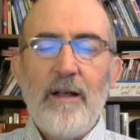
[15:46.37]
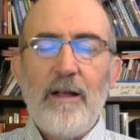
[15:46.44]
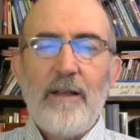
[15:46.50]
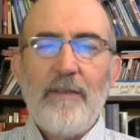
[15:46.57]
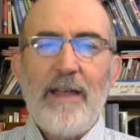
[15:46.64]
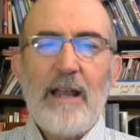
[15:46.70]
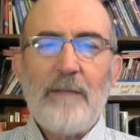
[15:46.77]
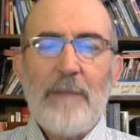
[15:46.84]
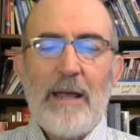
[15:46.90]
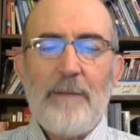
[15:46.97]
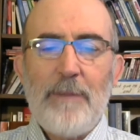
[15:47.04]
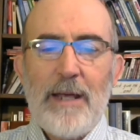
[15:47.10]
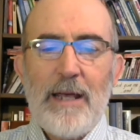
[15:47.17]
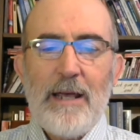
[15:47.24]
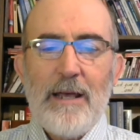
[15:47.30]
that it may
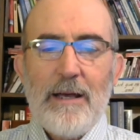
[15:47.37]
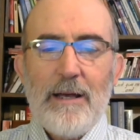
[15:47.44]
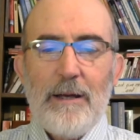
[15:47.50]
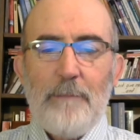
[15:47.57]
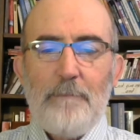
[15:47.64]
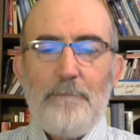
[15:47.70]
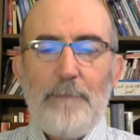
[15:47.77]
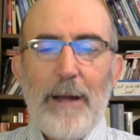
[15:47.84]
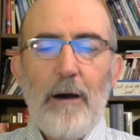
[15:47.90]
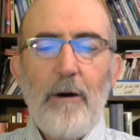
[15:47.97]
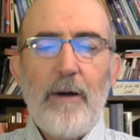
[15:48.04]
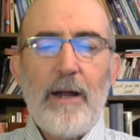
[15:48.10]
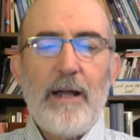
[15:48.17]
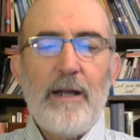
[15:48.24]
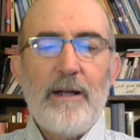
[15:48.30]
be
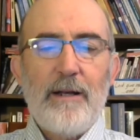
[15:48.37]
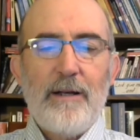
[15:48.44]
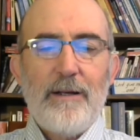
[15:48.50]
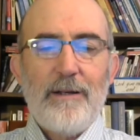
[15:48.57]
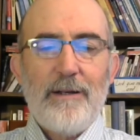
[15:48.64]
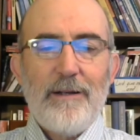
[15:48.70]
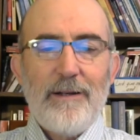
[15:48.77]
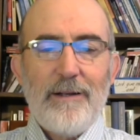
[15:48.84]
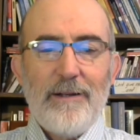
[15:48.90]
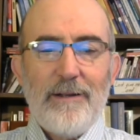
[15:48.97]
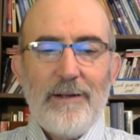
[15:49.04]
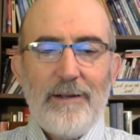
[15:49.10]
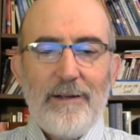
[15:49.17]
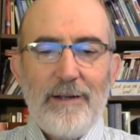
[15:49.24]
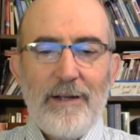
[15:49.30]
buried
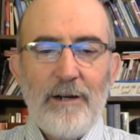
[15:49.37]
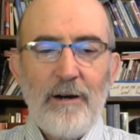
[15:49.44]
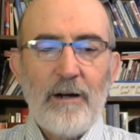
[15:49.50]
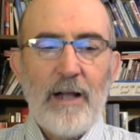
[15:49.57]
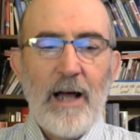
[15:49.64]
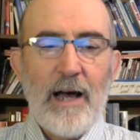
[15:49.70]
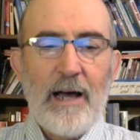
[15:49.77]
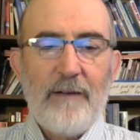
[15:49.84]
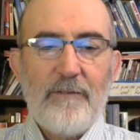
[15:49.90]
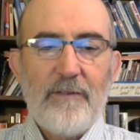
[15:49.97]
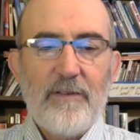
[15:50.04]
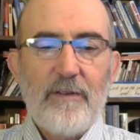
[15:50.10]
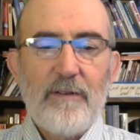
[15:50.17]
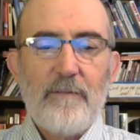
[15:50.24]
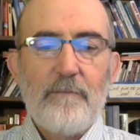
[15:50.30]
in our lives.